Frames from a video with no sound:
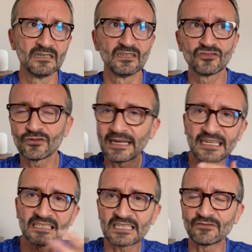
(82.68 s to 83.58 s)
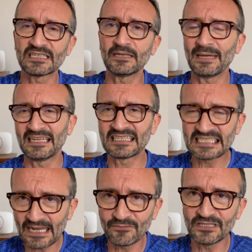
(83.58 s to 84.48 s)
training seriously about
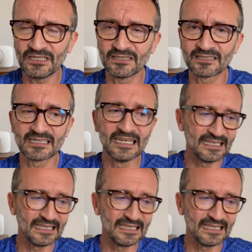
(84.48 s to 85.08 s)
7 years,